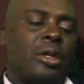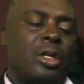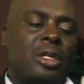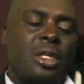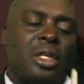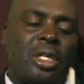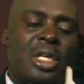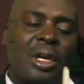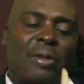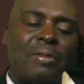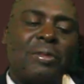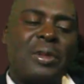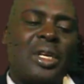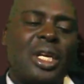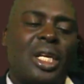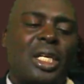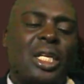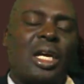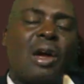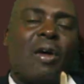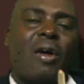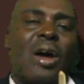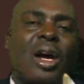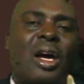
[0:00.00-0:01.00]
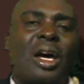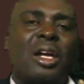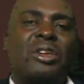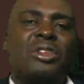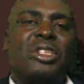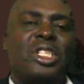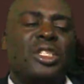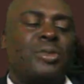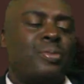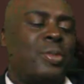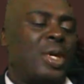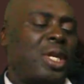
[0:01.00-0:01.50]
definitely our
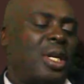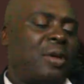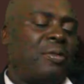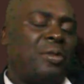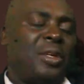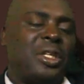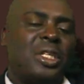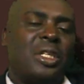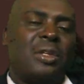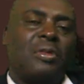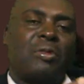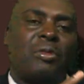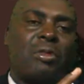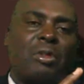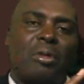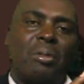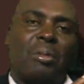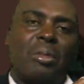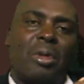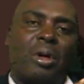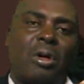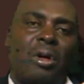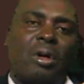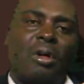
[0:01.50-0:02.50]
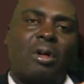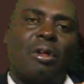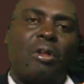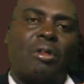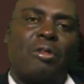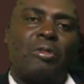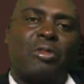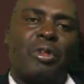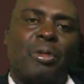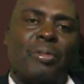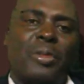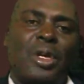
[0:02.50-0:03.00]
country is benefiting
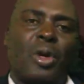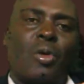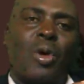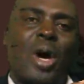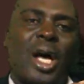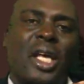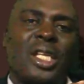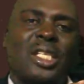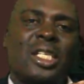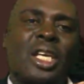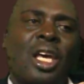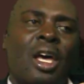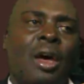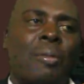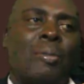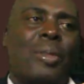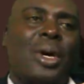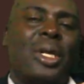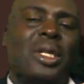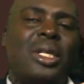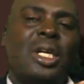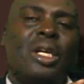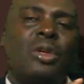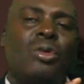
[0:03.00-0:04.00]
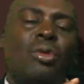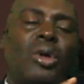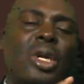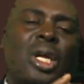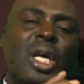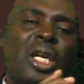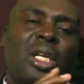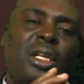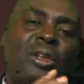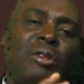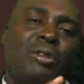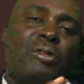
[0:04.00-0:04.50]
from the quartz. But then on
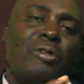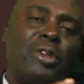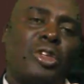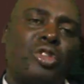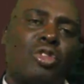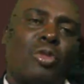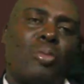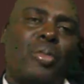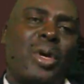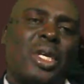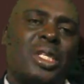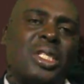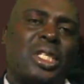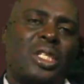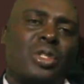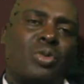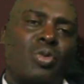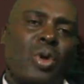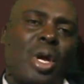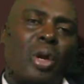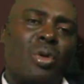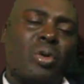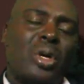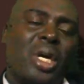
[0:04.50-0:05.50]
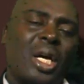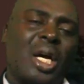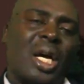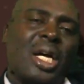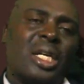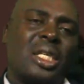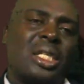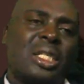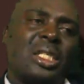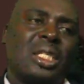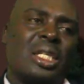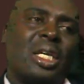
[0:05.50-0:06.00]
an individual basis, we are looking
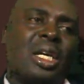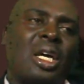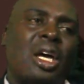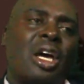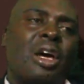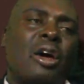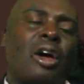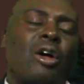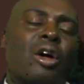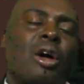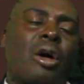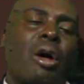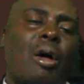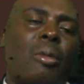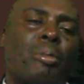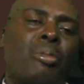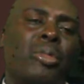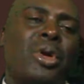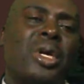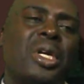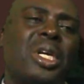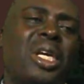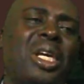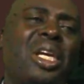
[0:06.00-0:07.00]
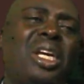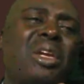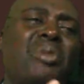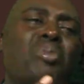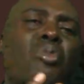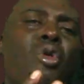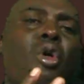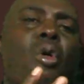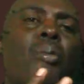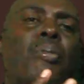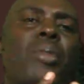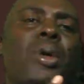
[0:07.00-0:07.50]
at bringing in
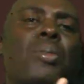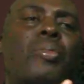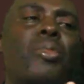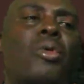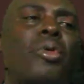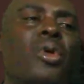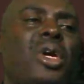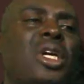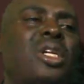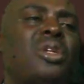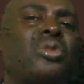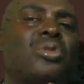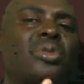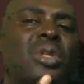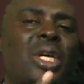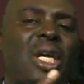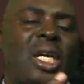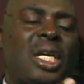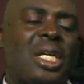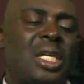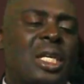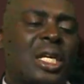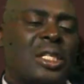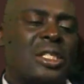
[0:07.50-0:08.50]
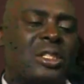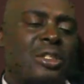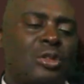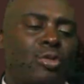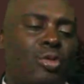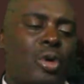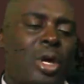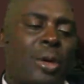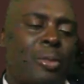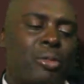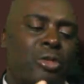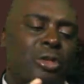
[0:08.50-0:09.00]
more people into the industry.
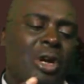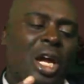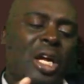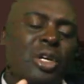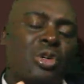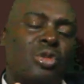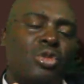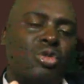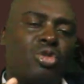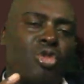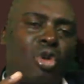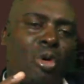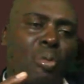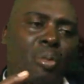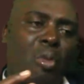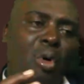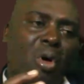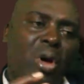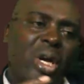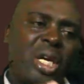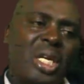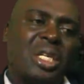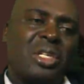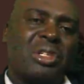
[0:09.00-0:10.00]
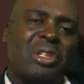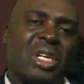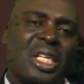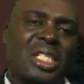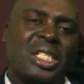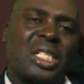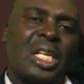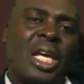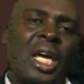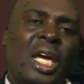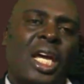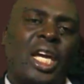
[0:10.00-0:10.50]
We are trying to draw more
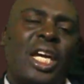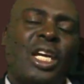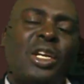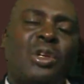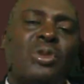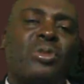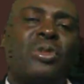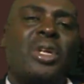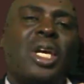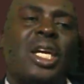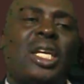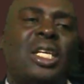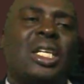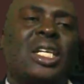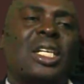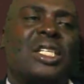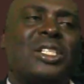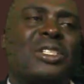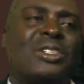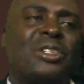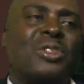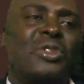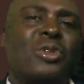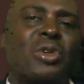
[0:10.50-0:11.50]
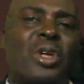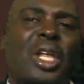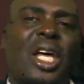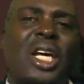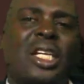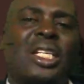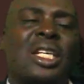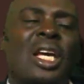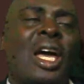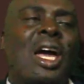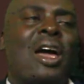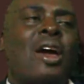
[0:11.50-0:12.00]
interest into the industry, so
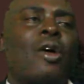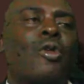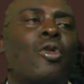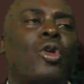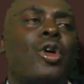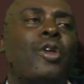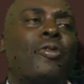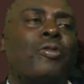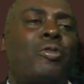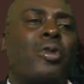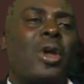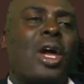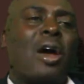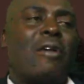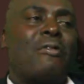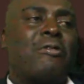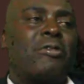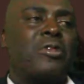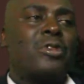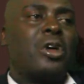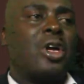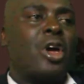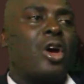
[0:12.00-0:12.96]
that if we have